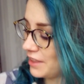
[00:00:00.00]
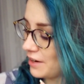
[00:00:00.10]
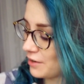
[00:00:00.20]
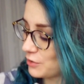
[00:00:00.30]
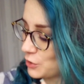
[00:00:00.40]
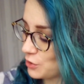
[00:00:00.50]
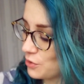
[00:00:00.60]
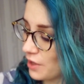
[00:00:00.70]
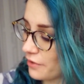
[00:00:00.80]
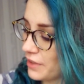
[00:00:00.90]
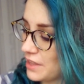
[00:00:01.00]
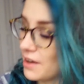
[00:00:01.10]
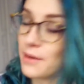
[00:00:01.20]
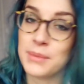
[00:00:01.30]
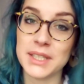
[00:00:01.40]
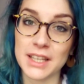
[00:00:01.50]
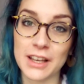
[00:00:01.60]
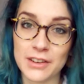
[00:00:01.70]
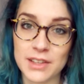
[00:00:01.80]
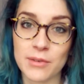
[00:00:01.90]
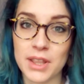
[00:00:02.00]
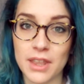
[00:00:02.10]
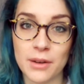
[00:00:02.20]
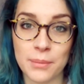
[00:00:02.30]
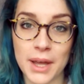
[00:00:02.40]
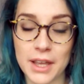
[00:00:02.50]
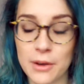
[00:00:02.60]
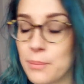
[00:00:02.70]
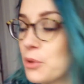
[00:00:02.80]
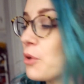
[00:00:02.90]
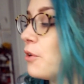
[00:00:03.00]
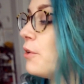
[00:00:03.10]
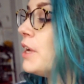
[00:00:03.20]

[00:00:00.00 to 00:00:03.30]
There are two, I think, that are missing because I read them on my computer.